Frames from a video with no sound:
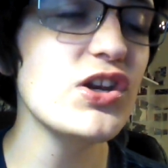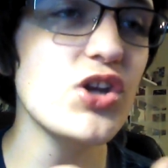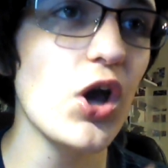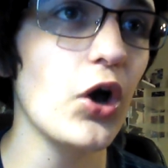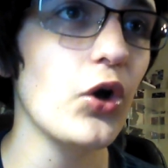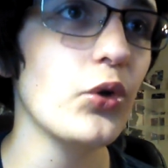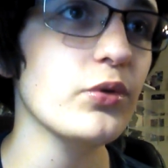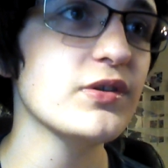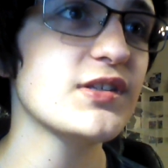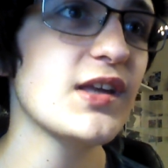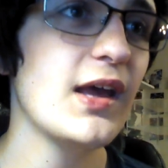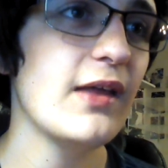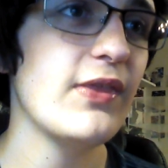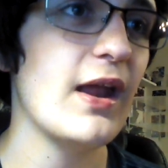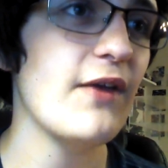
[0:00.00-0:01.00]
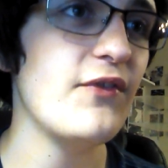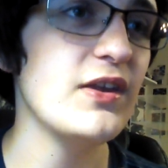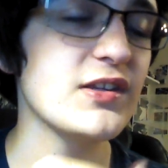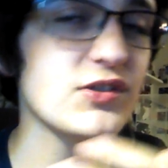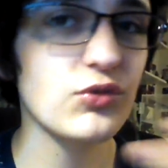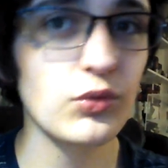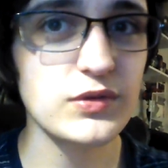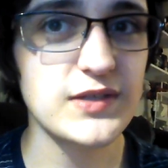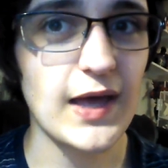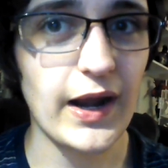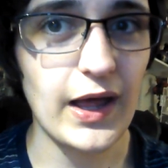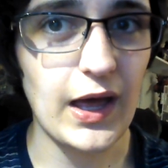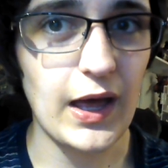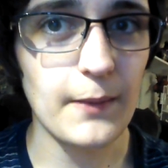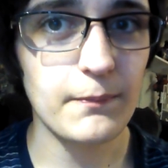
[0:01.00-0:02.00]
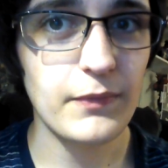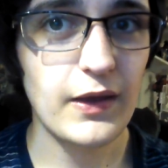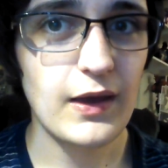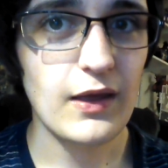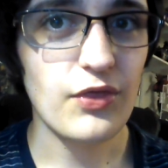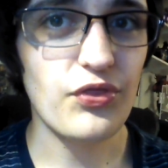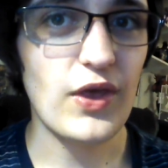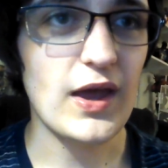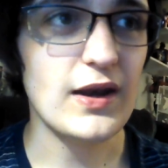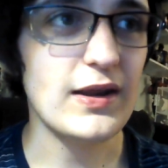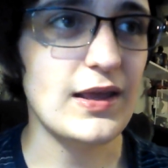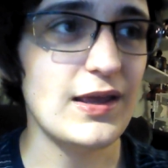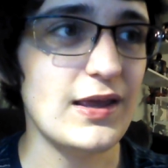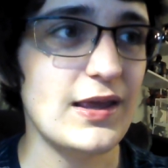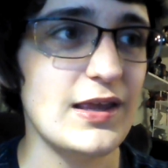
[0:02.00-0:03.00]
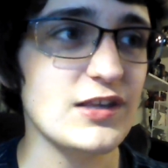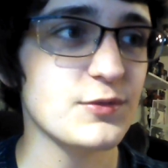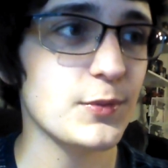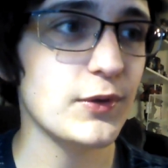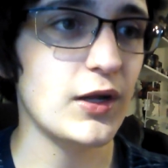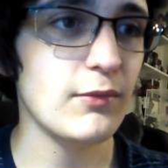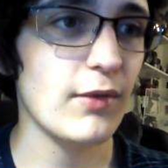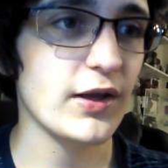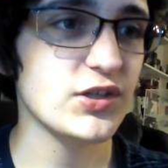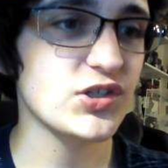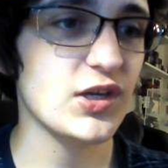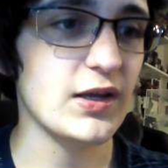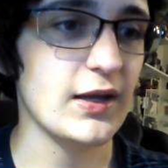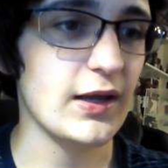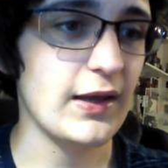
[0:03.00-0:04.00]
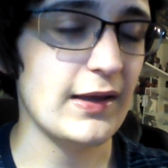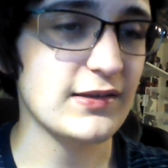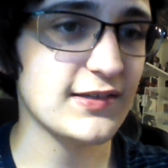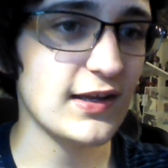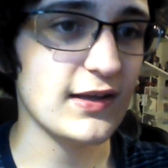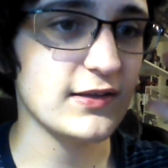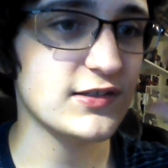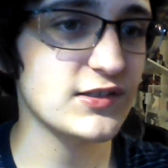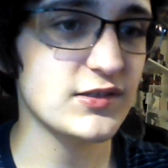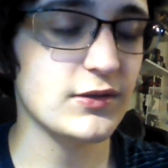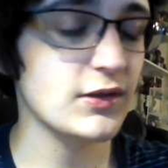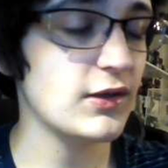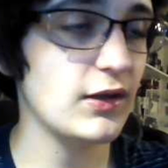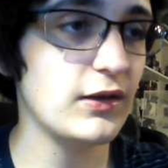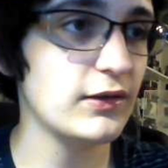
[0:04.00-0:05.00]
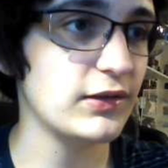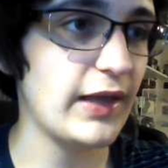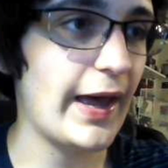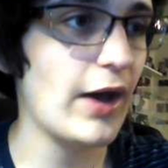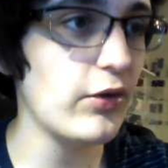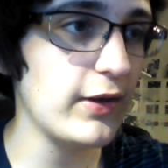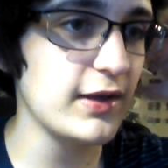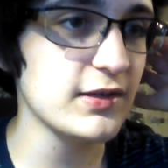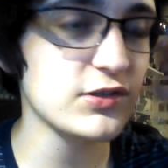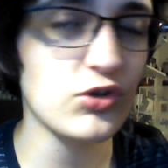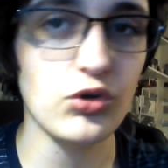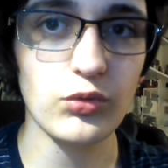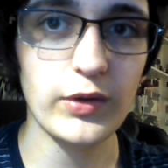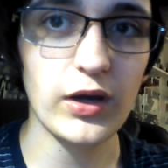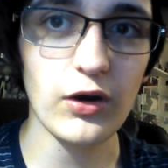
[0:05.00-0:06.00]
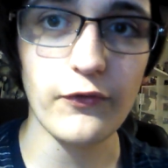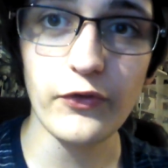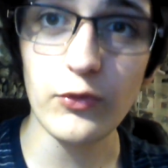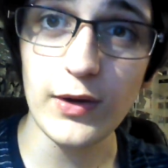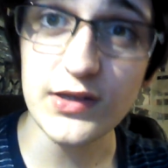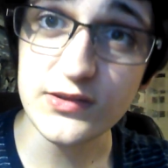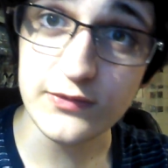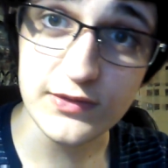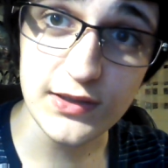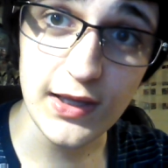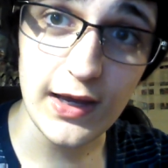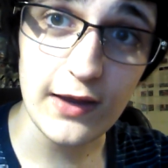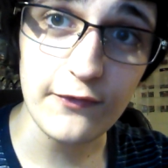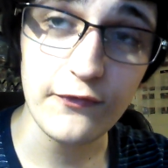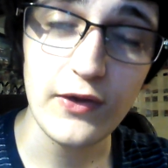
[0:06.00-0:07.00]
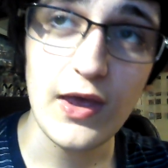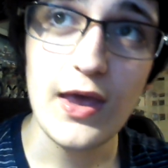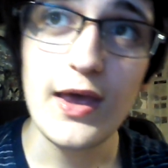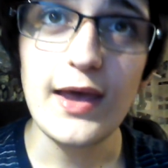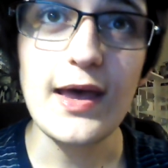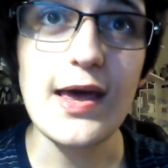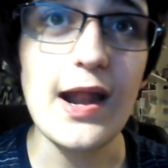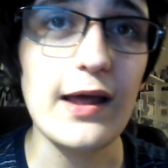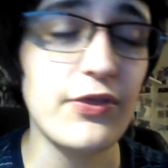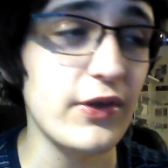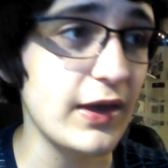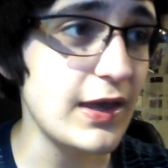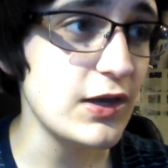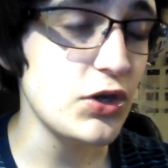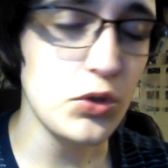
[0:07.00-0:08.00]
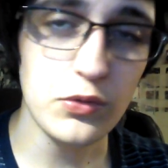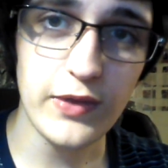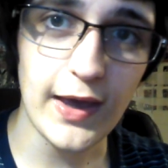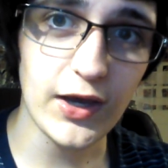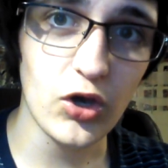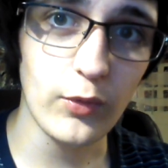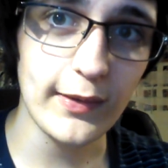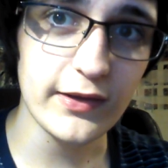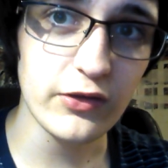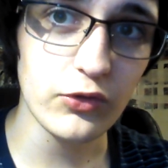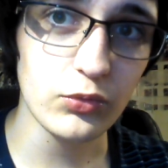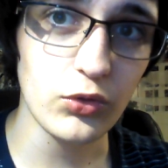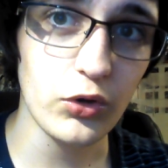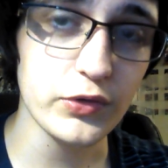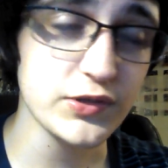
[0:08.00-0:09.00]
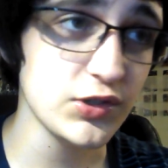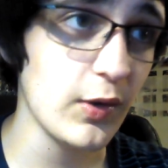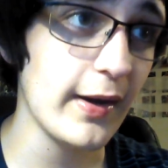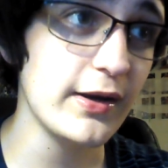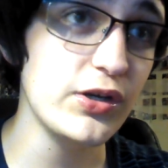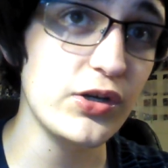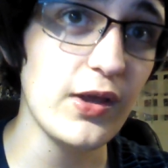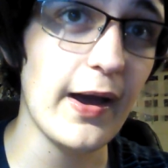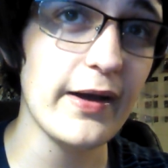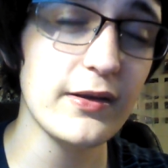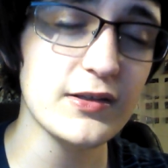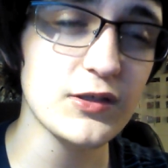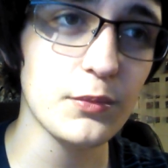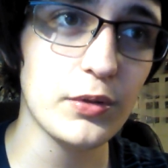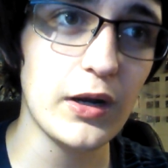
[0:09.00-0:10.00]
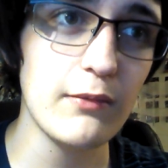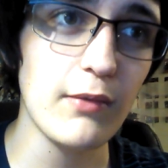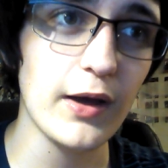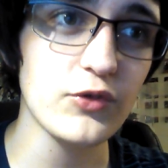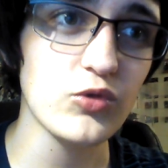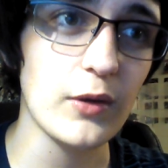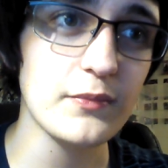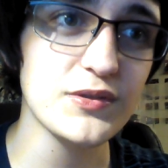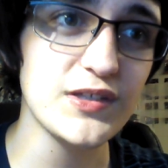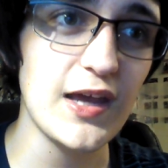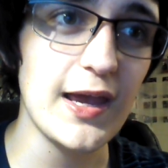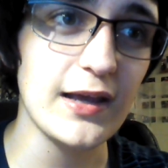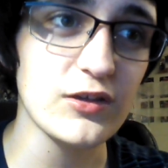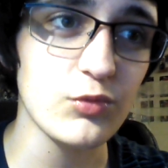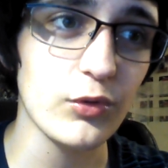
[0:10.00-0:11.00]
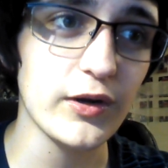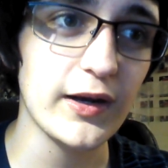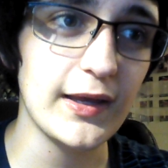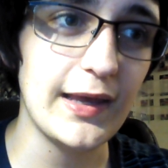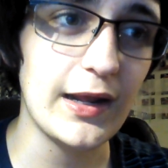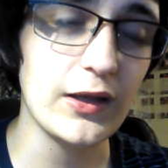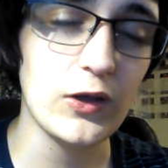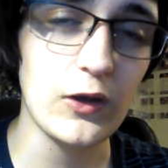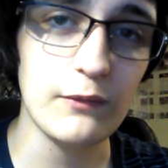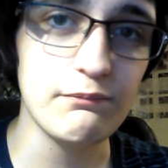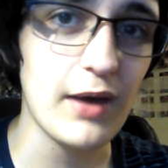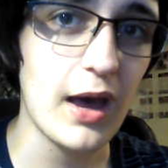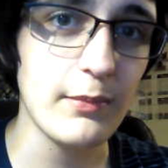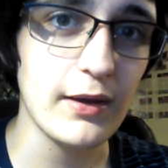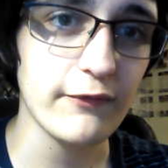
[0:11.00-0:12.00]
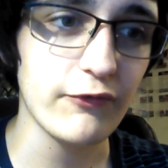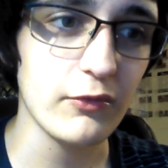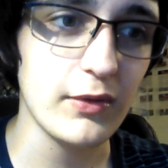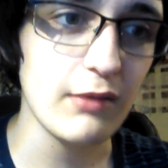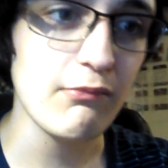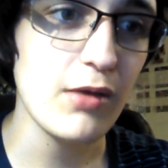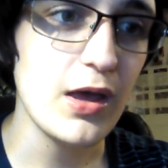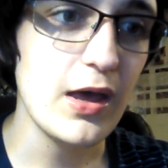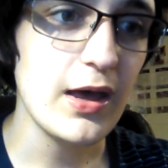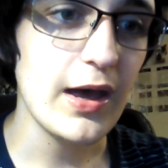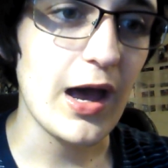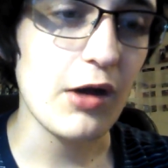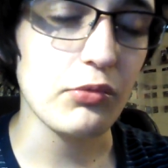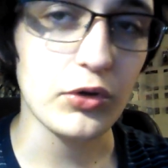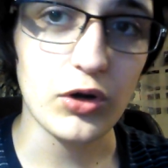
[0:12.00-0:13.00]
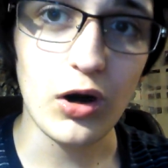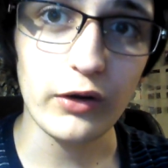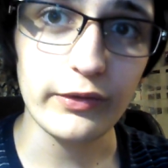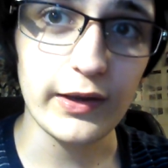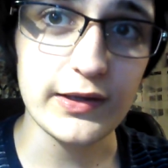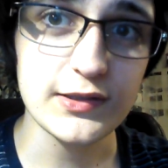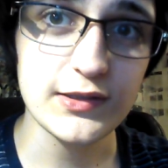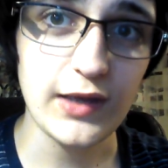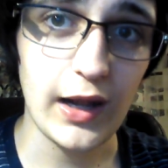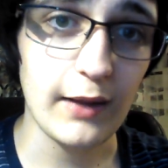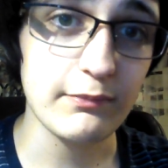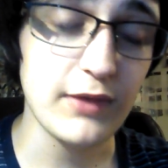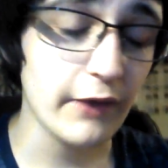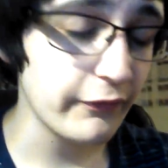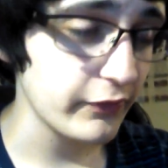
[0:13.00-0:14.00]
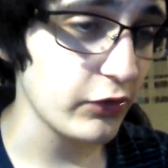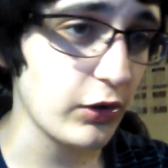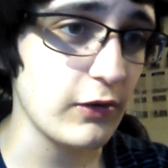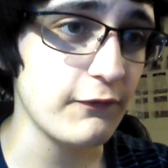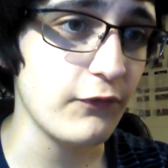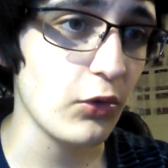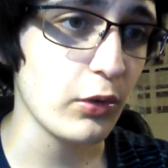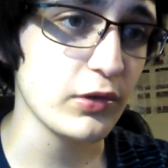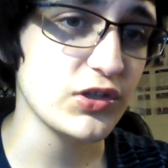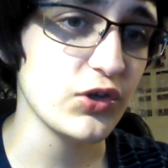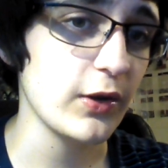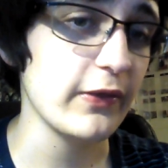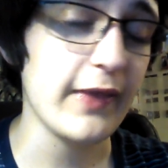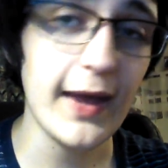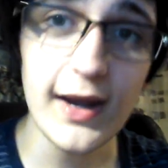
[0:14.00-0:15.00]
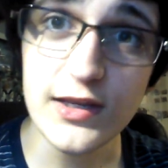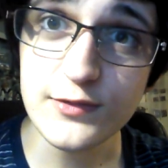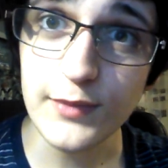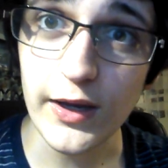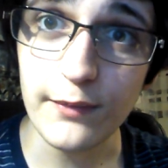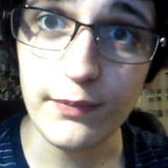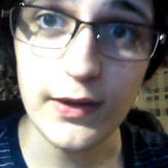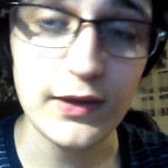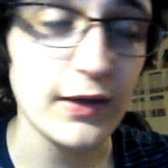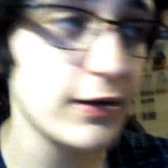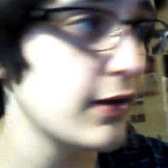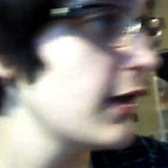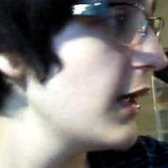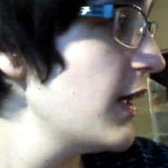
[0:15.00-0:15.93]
knows that if he screws that up, then he's pretty much it's gonna cloud his career for the rest of his life, and I think he knew that going into the role. So so pretty much what I'm saying is we're gonna get a good Batman from him regardless, and I'm definitely looking forward to it. And that is my opinion